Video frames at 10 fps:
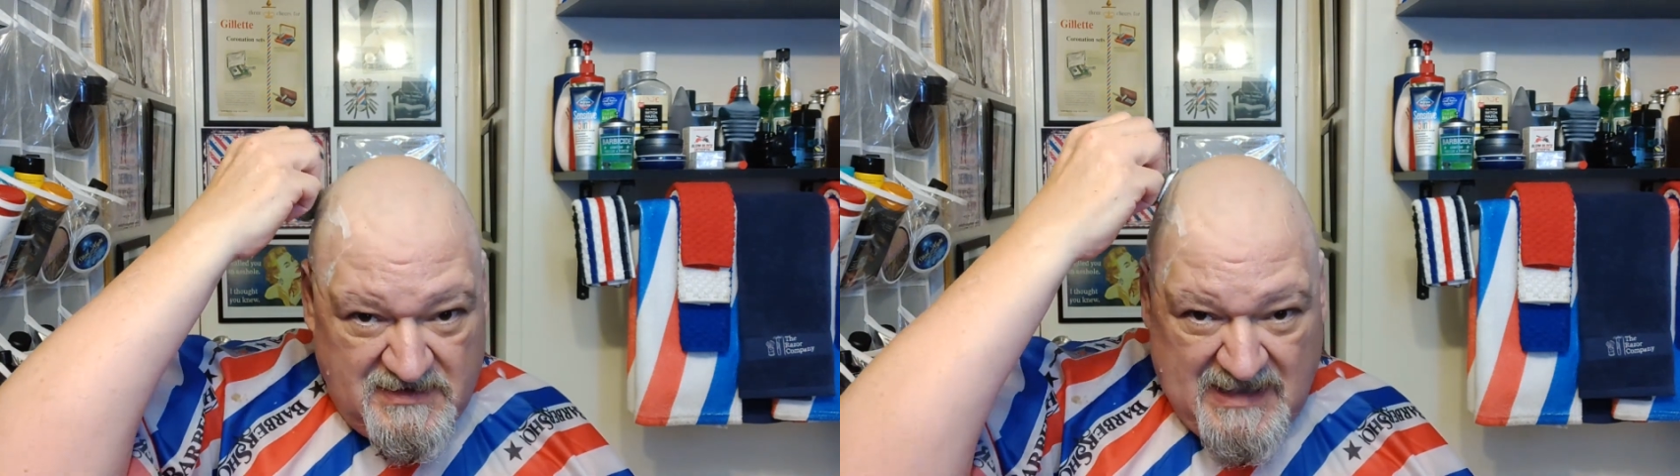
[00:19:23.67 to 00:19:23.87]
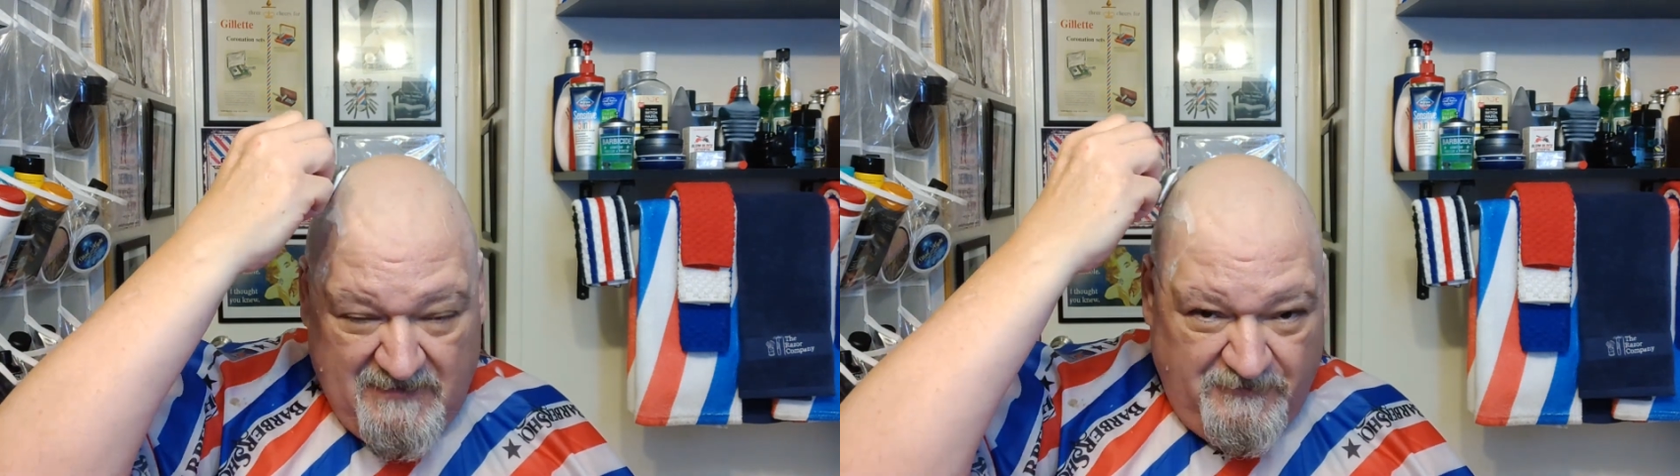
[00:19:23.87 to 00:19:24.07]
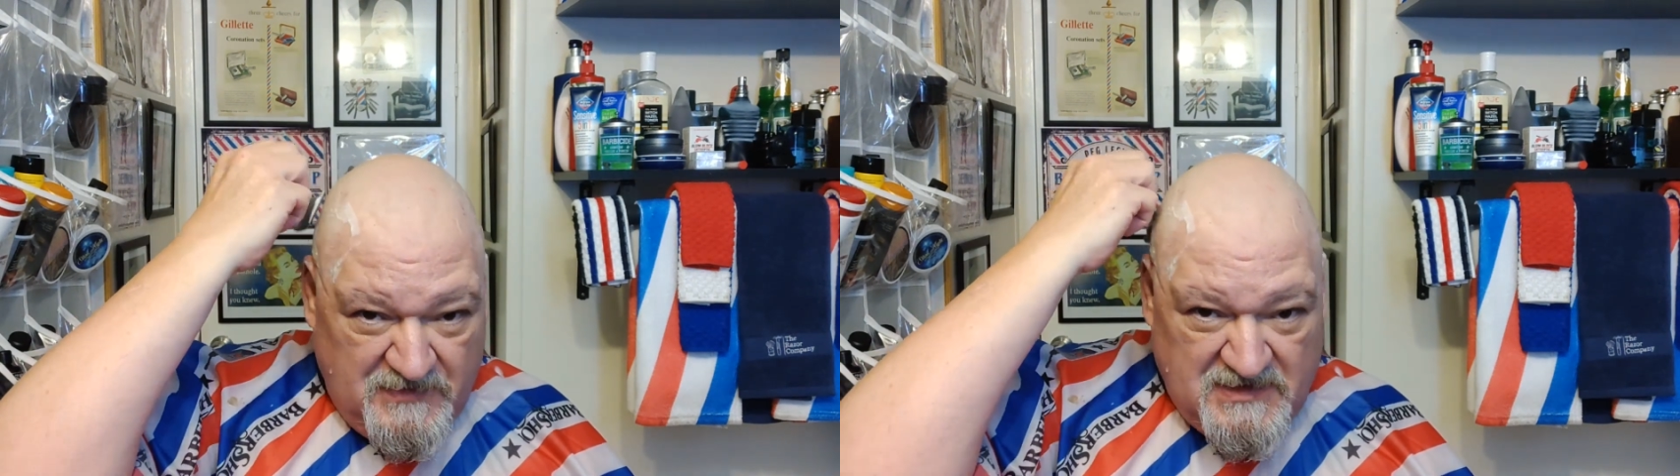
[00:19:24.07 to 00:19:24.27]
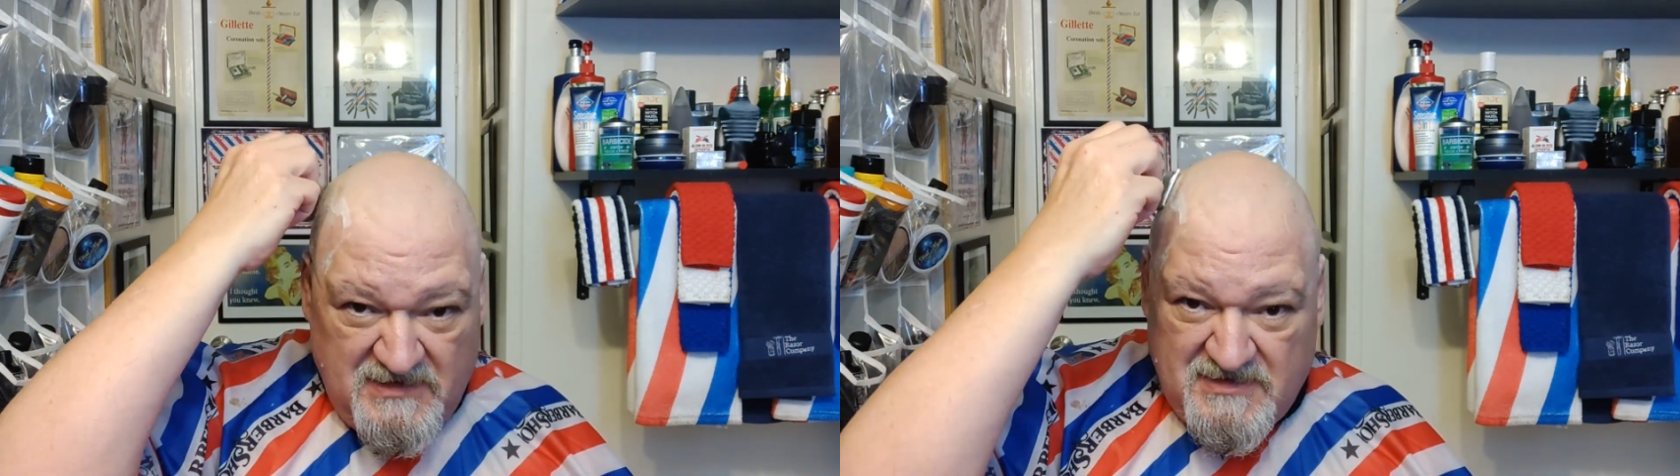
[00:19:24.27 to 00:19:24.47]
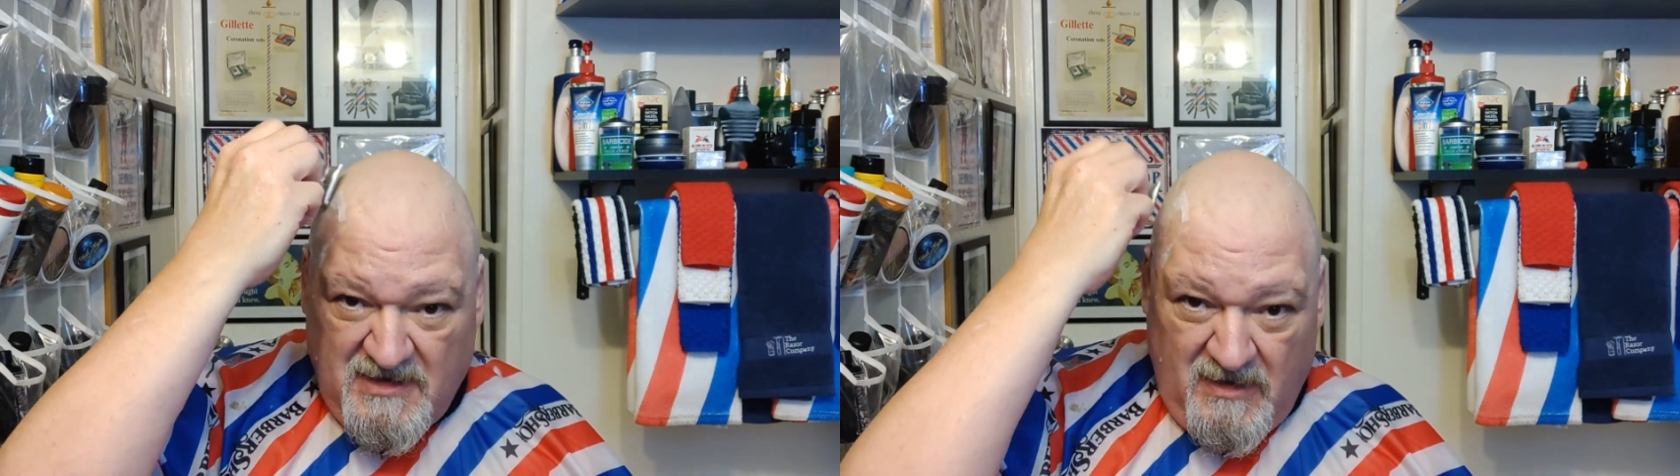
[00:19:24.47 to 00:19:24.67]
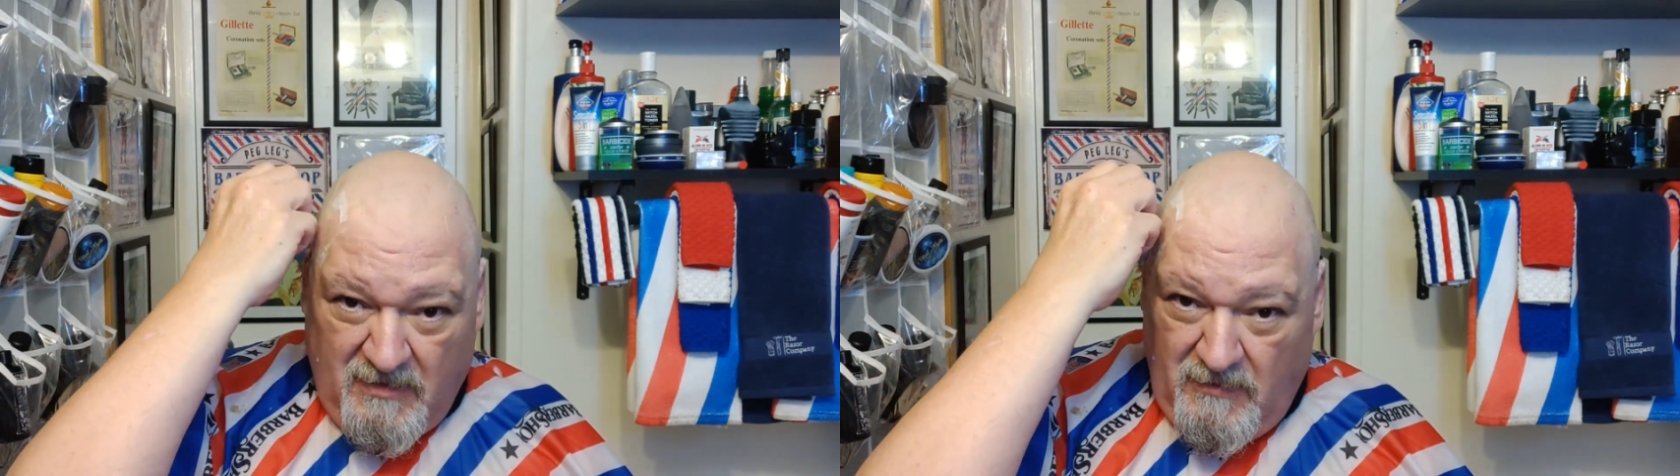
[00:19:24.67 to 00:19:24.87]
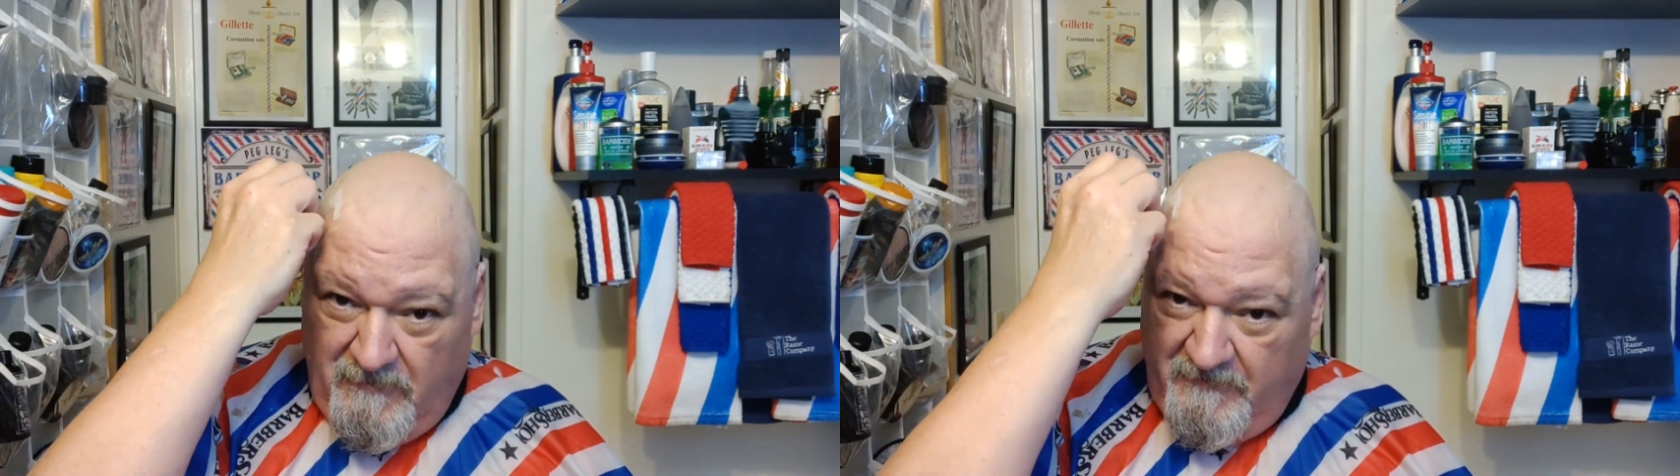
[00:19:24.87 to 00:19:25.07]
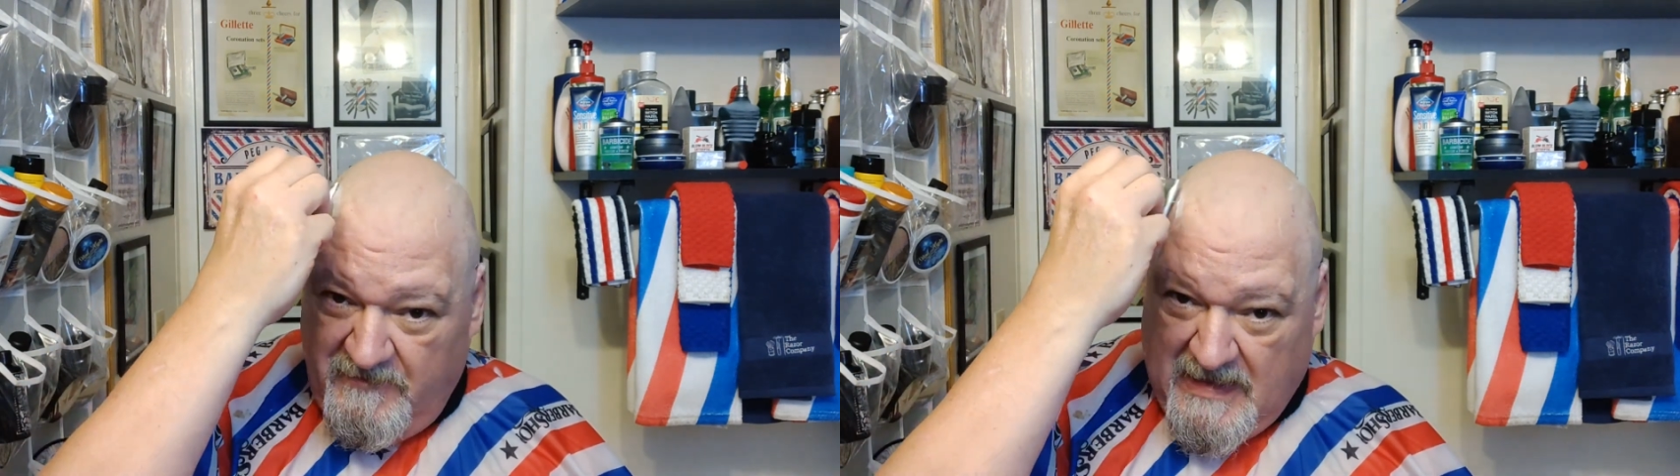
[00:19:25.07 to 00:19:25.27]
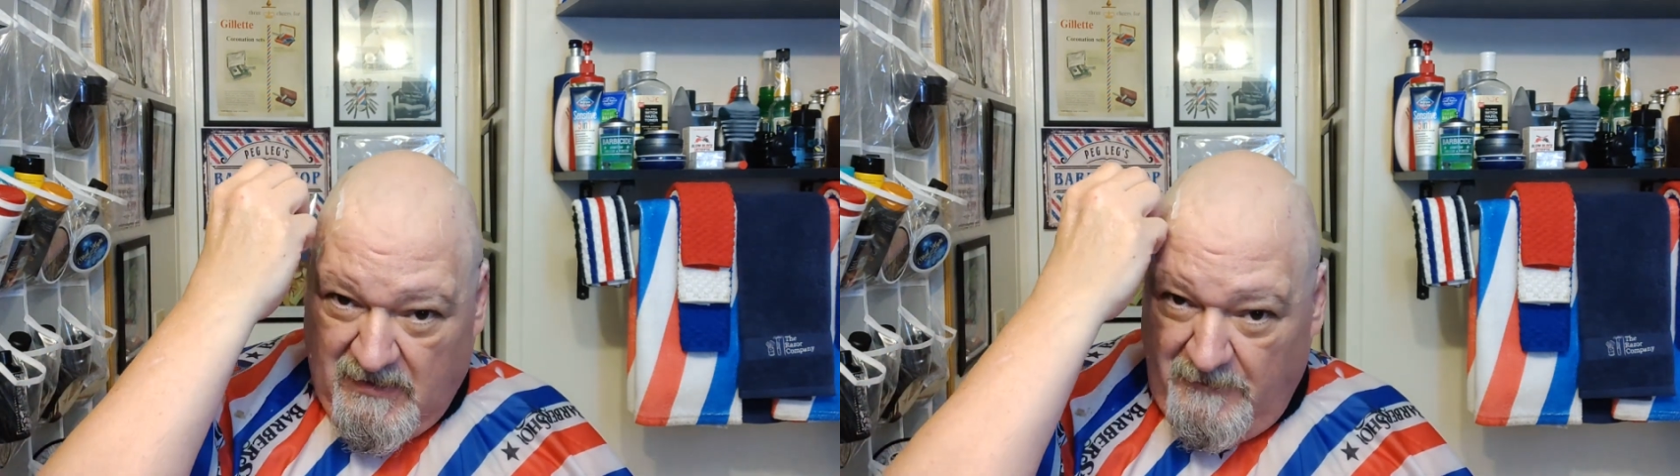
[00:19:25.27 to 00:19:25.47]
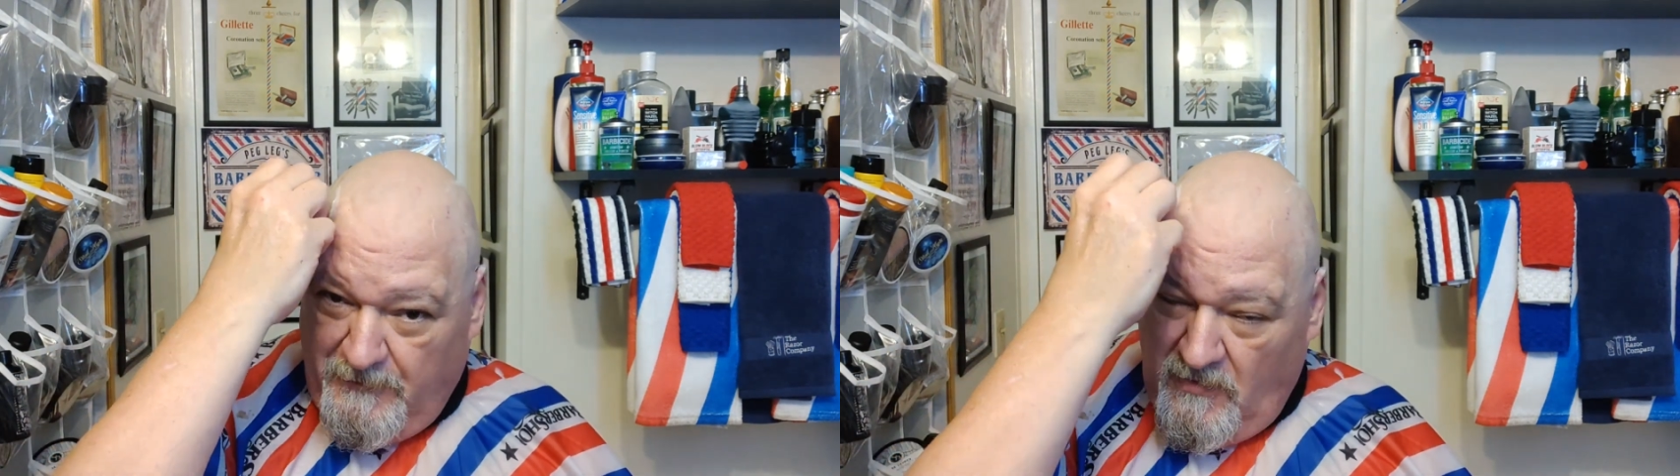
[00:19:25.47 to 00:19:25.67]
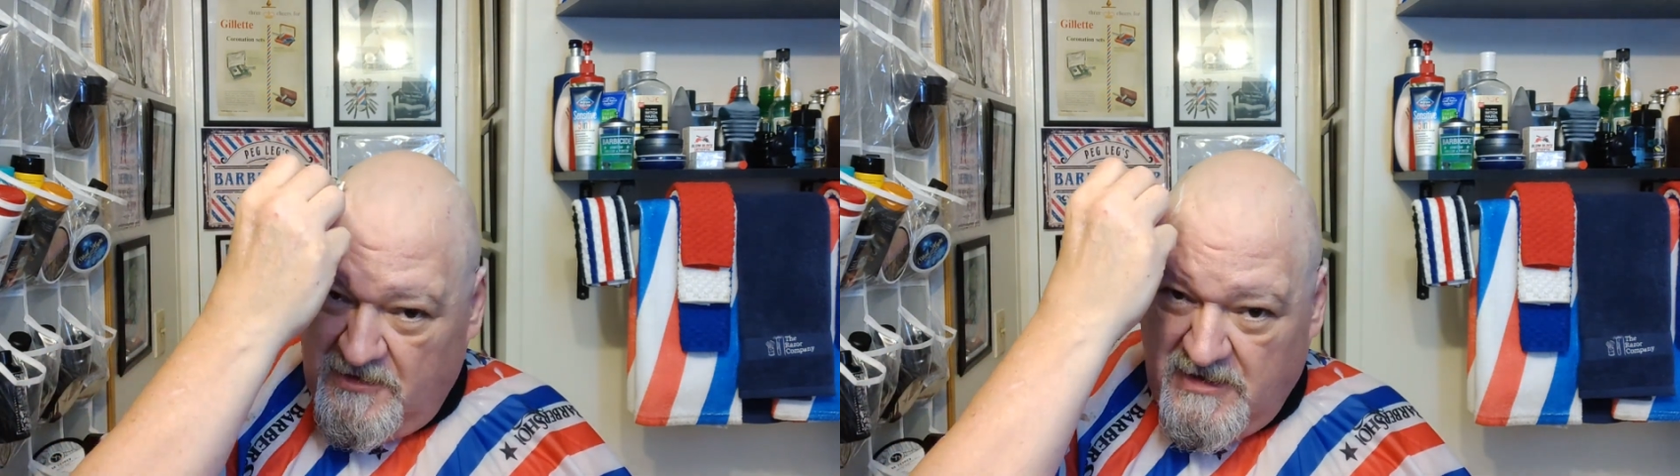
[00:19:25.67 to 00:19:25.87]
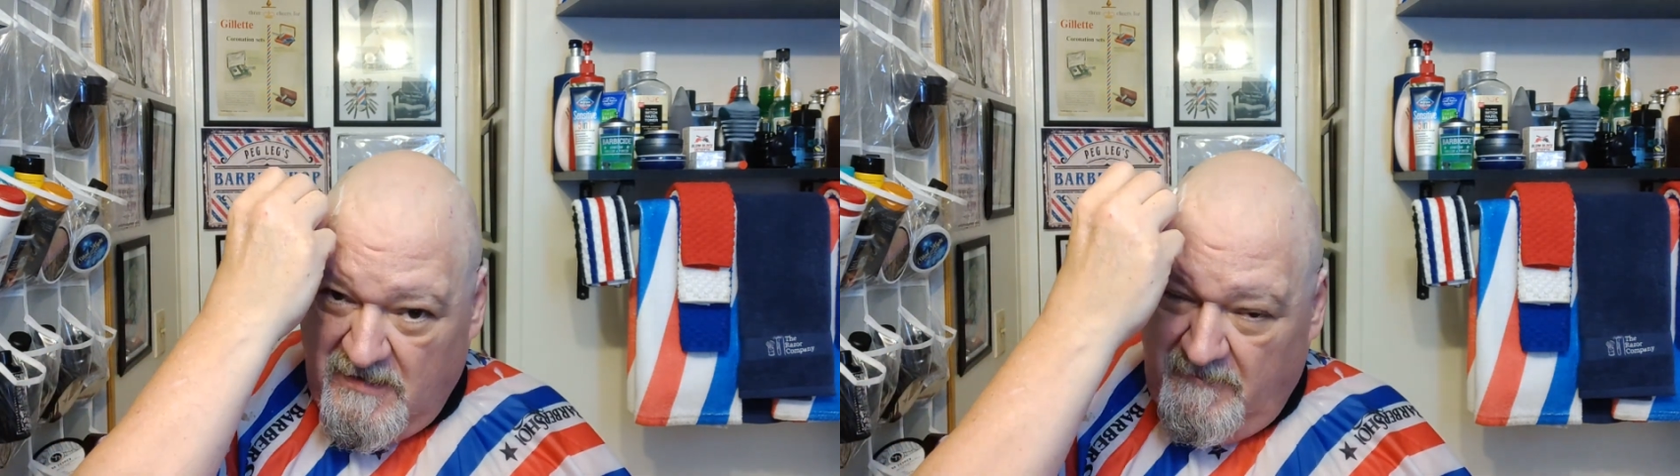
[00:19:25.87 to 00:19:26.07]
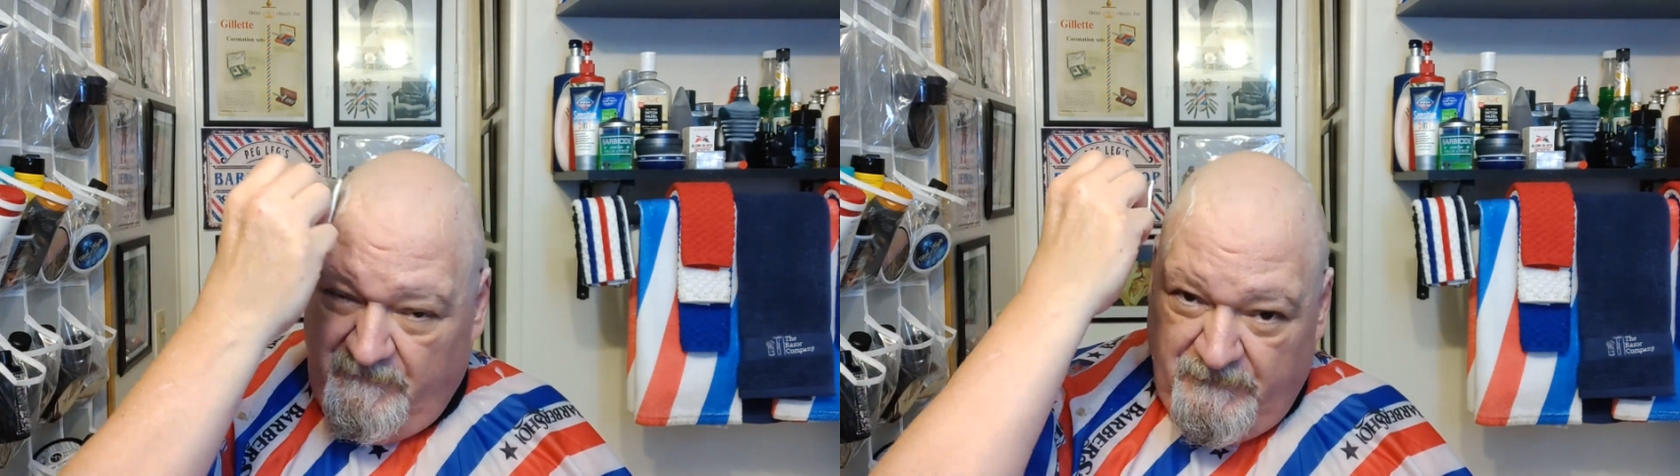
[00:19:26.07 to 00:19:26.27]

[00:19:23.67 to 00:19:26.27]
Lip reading: San Francisco, California,